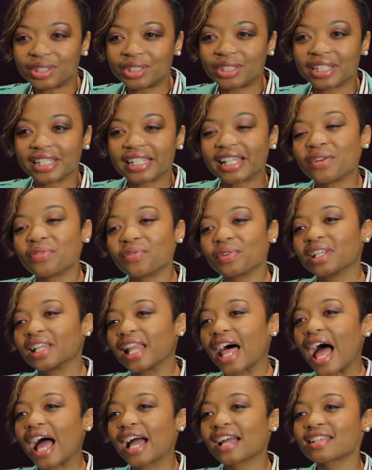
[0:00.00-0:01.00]
chill and
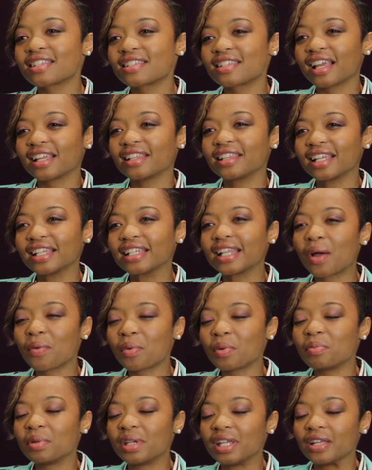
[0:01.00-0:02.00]
relaxed. I think that
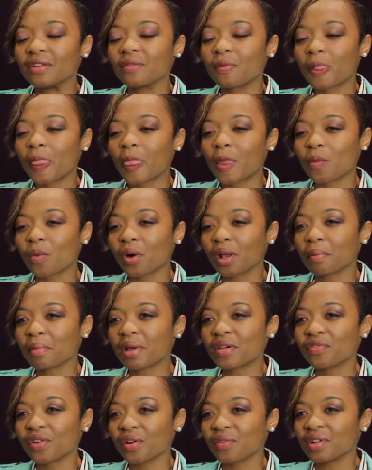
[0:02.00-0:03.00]
would be one of my
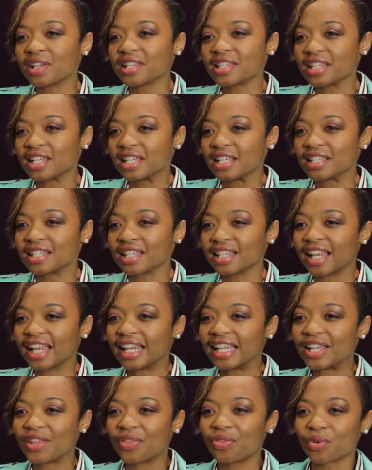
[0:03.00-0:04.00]
favorite scenes. And then
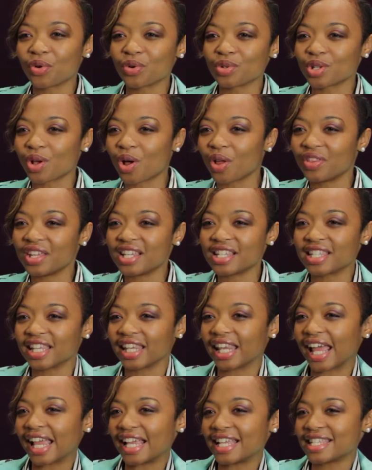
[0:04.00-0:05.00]
he throws all these
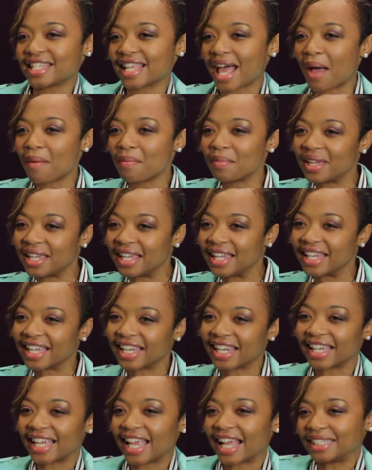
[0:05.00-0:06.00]
lines at me
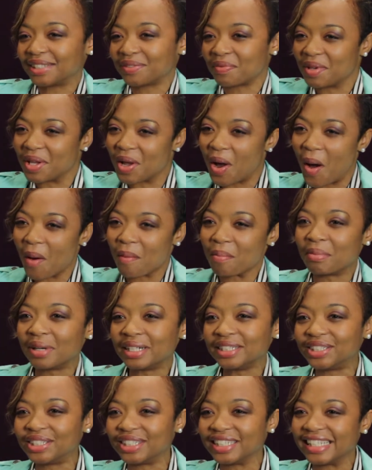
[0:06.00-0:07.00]
and I get to be all
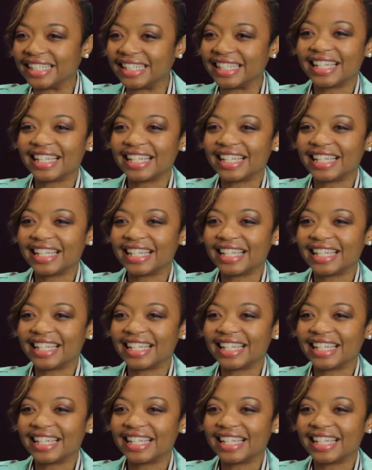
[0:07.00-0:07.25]
mushy.